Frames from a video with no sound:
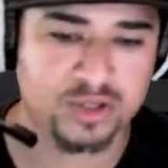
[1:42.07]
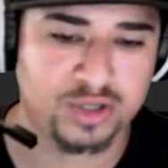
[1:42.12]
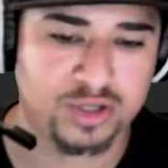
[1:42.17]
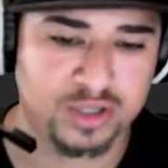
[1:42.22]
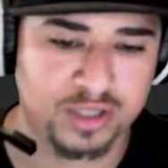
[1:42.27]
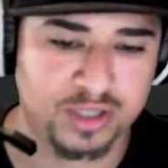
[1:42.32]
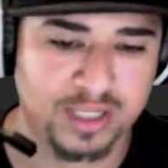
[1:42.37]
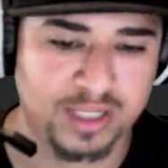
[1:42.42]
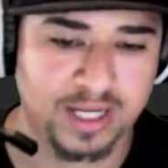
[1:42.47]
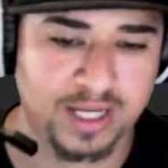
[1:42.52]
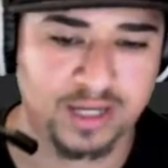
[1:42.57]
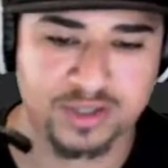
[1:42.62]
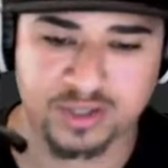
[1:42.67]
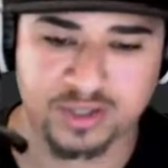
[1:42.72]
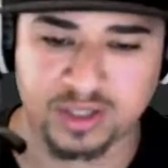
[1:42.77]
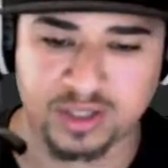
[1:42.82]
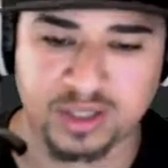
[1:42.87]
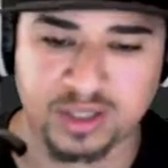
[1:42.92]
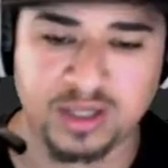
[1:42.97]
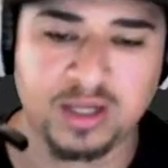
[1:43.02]

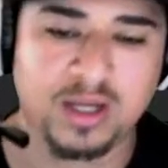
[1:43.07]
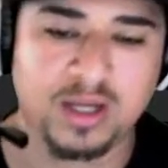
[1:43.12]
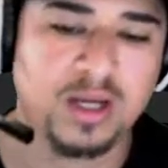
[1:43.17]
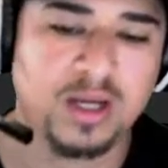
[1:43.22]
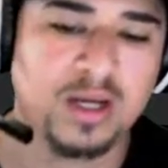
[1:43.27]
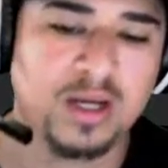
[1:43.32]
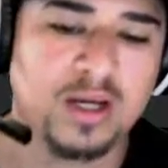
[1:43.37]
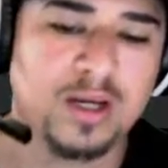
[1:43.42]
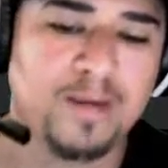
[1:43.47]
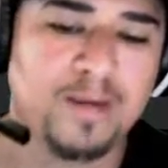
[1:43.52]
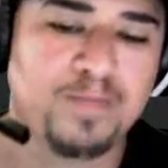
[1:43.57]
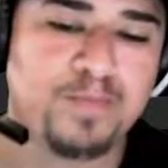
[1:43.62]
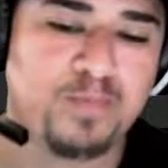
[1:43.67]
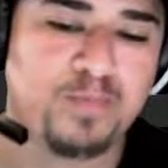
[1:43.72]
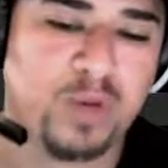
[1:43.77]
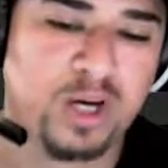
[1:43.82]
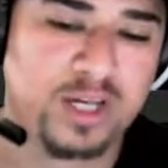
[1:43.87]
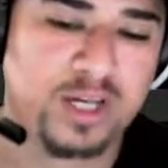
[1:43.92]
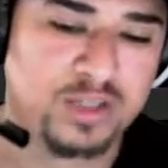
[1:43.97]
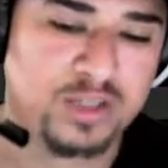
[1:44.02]
section.
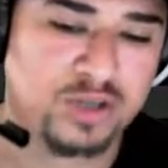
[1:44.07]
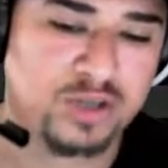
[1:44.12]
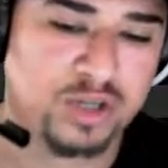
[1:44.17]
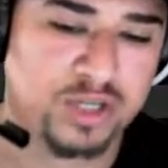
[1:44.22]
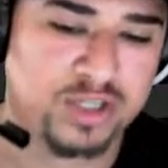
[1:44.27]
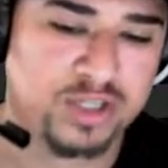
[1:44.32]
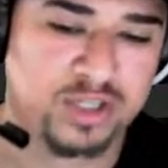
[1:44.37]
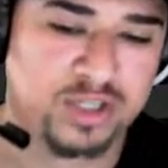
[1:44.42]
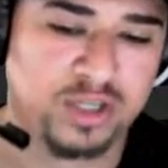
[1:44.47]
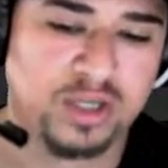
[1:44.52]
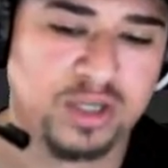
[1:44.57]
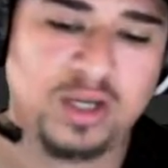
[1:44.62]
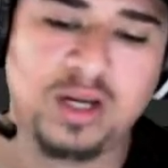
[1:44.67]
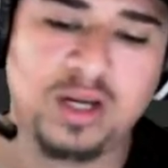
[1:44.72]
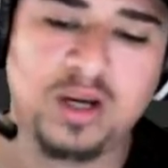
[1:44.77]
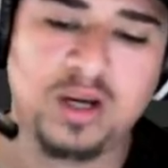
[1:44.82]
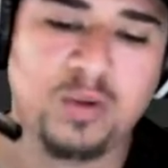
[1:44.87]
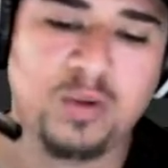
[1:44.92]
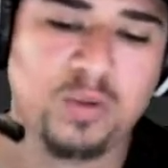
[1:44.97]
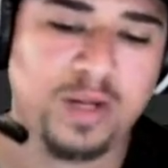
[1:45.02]
Market structure.
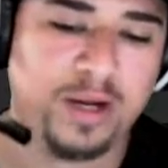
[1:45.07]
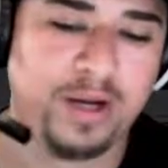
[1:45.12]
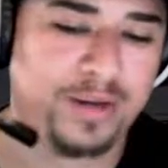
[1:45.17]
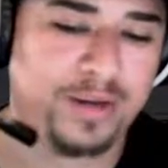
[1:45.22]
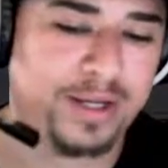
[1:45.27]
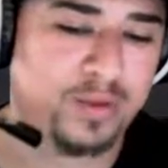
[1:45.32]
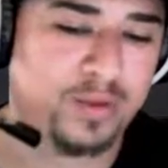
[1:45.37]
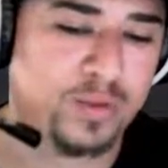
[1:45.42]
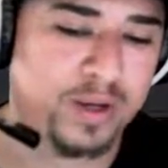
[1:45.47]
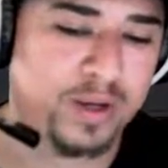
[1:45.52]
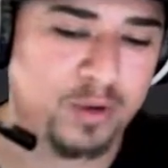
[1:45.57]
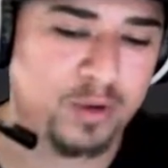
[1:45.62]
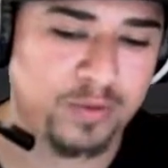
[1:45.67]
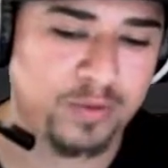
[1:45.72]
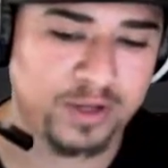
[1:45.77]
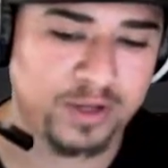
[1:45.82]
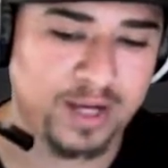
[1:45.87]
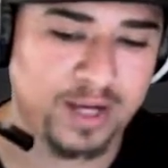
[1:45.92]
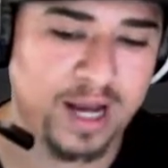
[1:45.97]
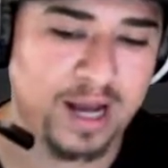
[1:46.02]
We already went
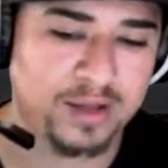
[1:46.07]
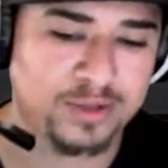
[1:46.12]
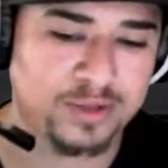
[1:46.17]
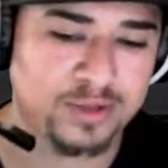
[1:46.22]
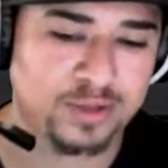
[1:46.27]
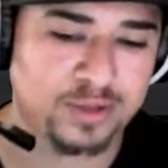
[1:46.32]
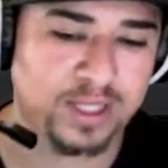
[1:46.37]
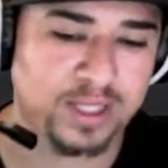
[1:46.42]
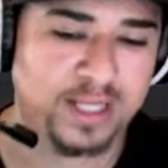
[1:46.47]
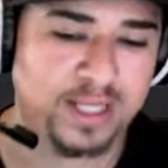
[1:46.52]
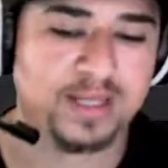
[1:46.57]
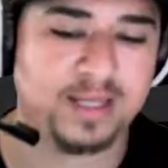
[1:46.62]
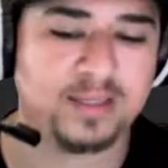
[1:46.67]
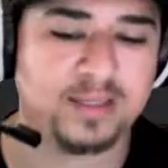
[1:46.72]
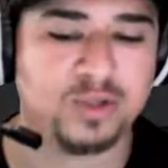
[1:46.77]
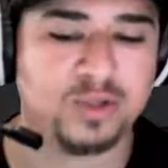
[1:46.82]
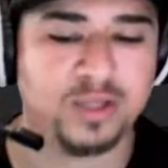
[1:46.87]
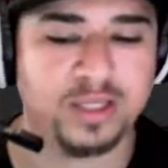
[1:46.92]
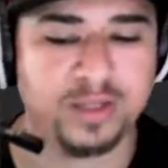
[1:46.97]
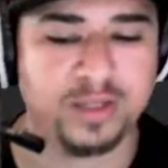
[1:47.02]
over how to trade
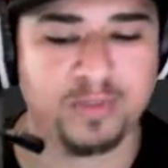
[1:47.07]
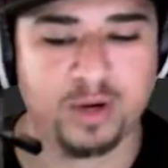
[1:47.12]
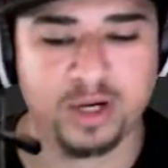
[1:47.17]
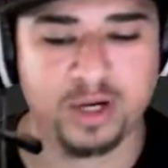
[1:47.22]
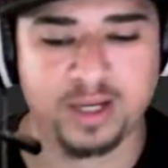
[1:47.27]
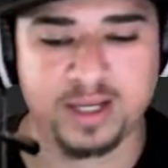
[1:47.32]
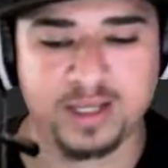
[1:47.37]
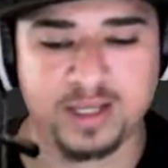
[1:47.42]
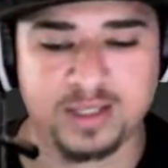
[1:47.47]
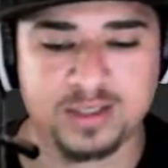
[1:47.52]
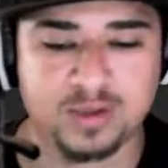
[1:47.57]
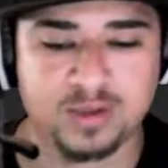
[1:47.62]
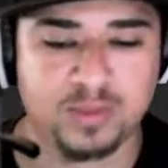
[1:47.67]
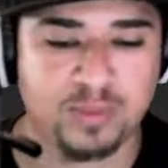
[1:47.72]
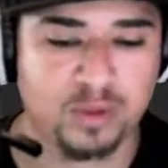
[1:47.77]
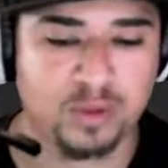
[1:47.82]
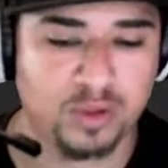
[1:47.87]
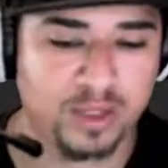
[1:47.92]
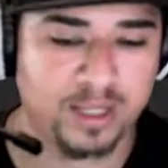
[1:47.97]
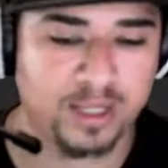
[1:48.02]
trending markets,
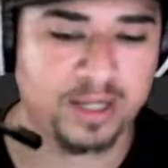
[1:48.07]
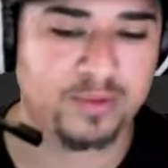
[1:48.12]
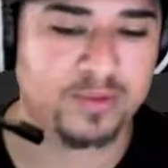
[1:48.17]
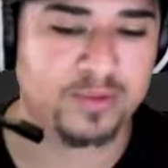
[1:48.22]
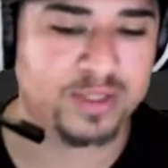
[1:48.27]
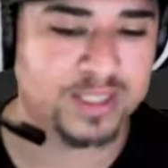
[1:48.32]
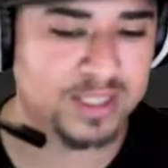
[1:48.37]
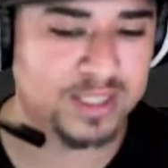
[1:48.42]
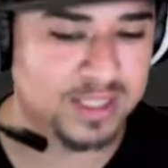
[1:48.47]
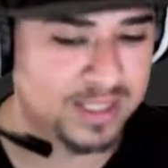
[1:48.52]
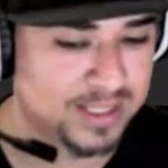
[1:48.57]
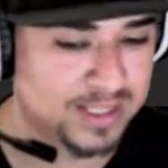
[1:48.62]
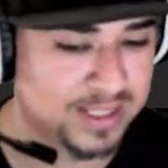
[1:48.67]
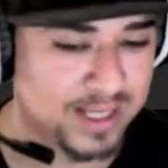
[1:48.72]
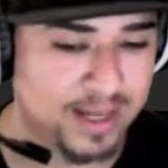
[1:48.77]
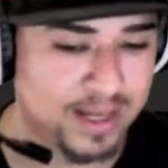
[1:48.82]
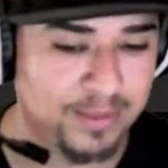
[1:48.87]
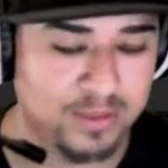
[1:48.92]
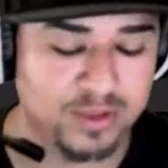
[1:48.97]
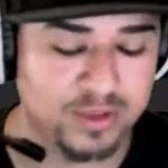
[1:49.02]
support and resistance
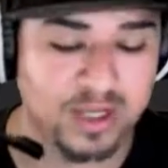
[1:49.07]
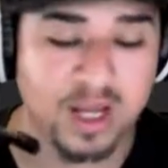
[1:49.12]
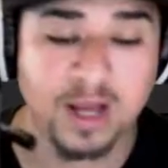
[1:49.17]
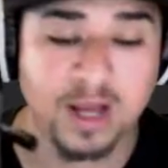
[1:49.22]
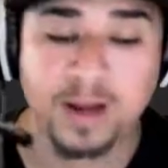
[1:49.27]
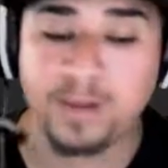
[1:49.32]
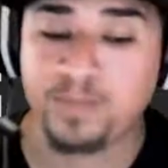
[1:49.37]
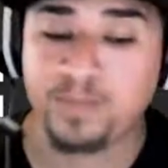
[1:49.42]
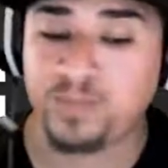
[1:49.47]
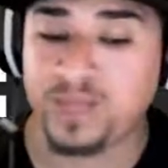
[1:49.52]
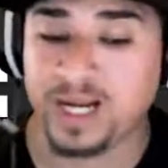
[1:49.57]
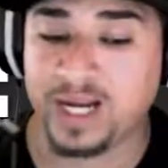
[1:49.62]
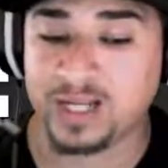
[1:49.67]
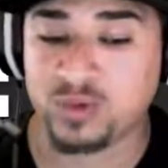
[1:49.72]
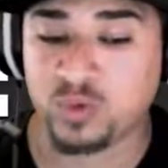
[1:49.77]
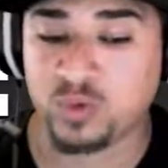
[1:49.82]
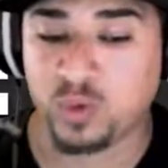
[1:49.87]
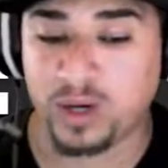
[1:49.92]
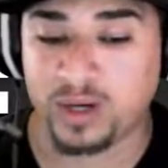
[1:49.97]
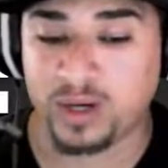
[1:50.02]
levels.
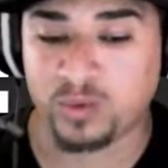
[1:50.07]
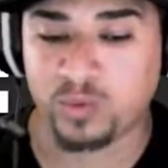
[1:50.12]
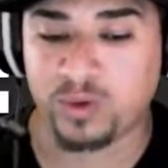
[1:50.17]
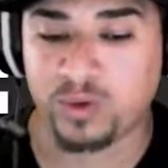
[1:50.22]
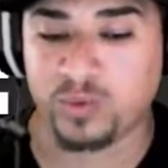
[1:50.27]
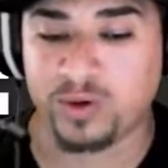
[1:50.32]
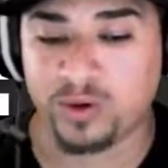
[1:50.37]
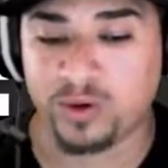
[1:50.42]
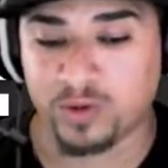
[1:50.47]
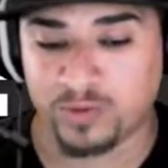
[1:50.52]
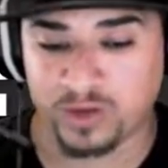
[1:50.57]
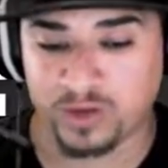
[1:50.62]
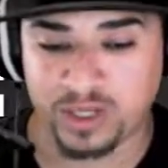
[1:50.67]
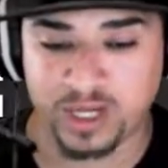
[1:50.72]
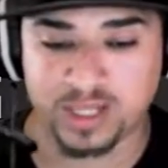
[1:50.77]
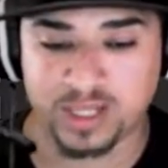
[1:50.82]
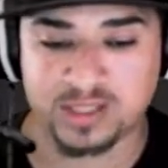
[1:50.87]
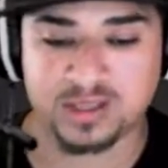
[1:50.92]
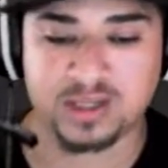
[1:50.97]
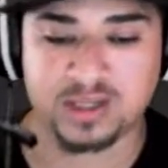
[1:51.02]
That's what we went over
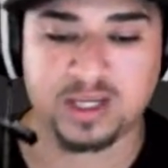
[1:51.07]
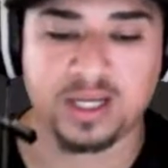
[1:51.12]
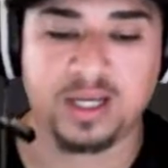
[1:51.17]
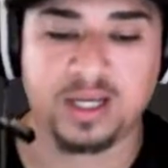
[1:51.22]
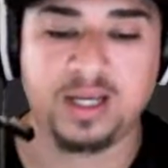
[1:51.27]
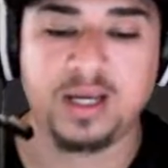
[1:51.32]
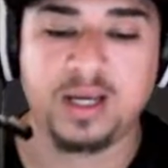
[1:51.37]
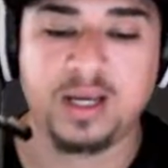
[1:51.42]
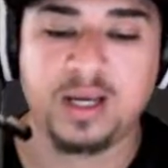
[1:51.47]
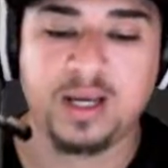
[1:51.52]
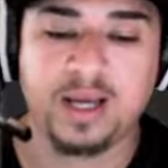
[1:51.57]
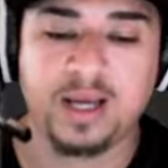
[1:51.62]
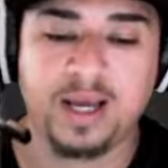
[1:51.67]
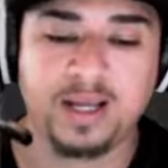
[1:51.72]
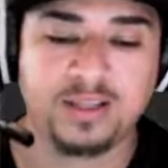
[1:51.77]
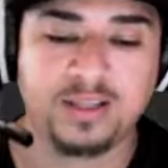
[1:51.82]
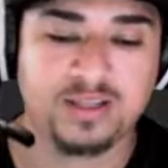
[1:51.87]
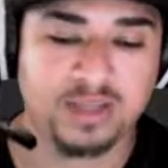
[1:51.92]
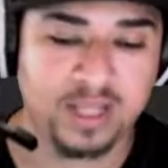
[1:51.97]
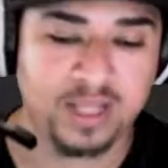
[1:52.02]
yesterday.
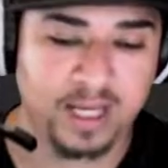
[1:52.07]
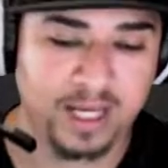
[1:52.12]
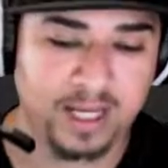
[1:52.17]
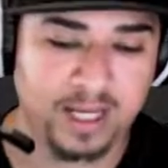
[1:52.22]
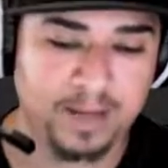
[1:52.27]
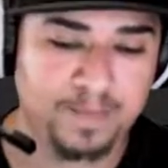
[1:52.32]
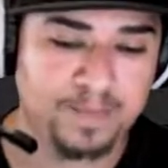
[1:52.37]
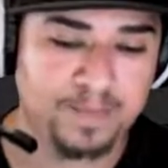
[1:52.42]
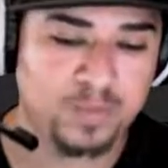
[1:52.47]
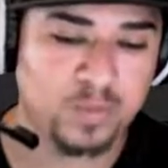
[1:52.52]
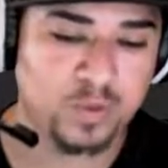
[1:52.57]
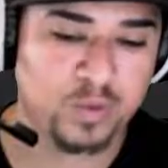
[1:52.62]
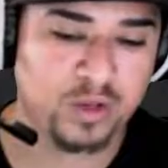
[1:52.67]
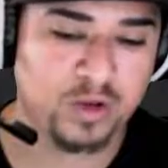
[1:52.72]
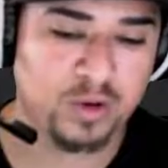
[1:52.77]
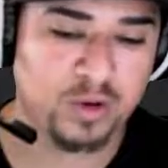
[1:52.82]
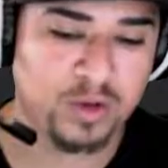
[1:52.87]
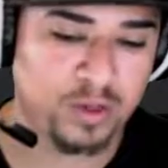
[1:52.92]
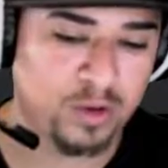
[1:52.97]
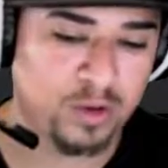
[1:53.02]
And today we're
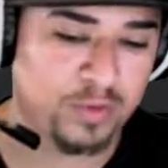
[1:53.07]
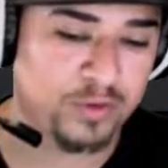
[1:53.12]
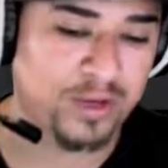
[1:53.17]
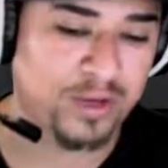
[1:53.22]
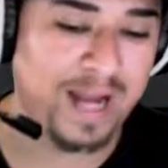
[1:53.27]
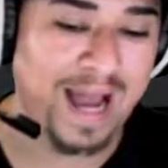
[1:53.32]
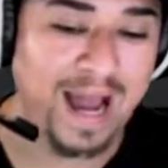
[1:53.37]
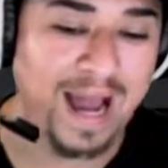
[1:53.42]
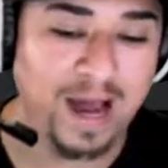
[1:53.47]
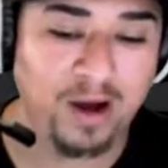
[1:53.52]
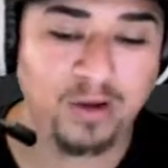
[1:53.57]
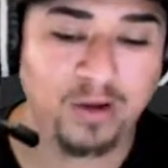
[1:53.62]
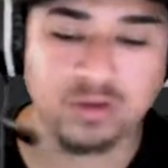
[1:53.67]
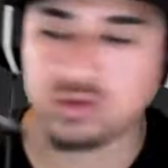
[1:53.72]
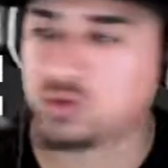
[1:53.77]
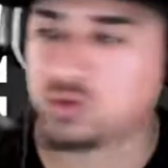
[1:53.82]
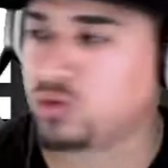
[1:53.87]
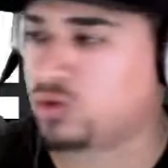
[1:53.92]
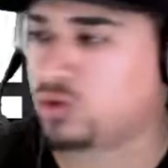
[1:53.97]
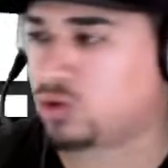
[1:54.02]
going over how
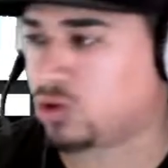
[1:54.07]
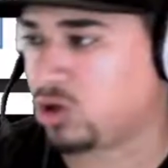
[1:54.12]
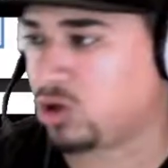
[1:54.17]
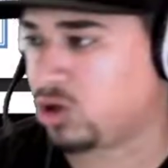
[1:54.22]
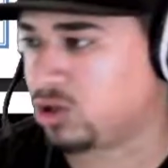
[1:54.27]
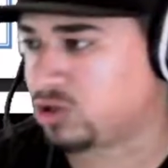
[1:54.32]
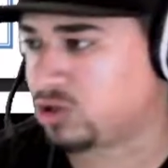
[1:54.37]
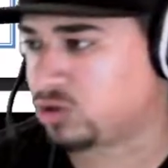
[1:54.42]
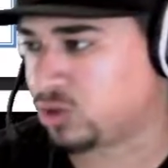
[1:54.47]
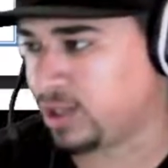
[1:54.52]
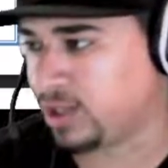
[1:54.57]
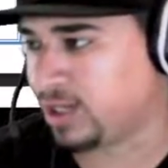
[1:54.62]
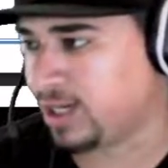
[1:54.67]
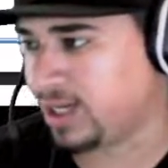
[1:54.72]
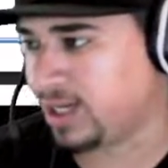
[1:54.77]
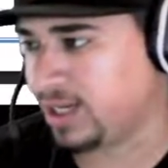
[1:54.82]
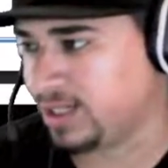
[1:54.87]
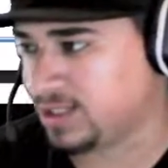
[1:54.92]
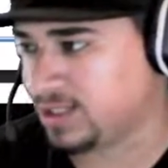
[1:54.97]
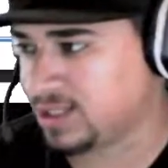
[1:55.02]
to draw trend
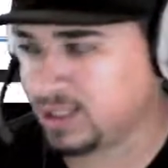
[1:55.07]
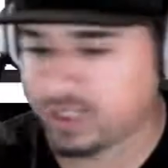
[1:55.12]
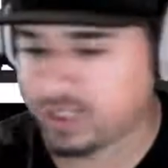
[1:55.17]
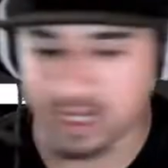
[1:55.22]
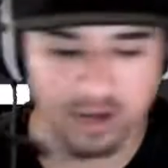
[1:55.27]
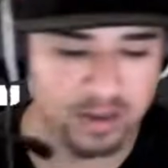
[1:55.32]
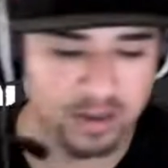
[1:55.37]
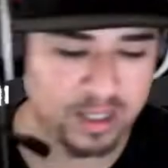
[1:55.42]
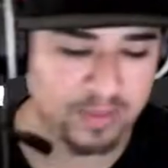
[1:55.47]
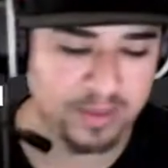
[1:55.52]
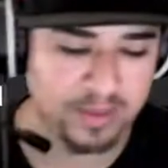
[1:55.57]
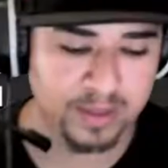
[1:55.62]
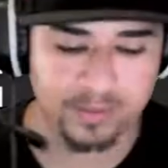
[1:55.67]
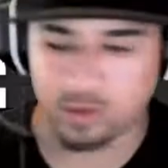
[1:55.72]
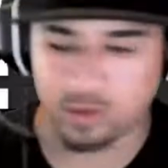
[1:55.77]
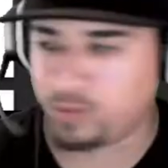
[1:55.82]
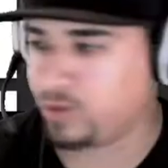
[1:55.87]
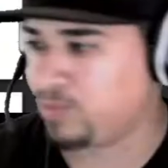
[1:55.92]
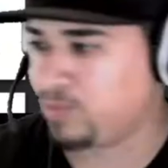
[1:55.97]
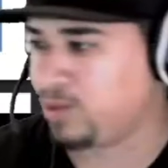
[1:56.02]
lines. And now give me a
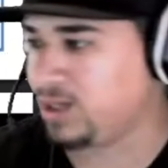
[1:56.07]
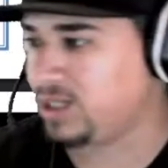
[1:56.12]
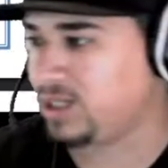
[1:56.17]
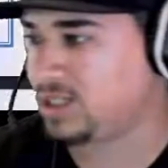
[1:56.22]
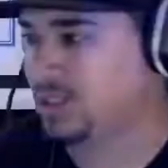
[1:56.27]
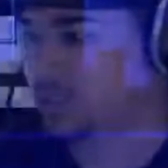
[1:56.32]
moment, please.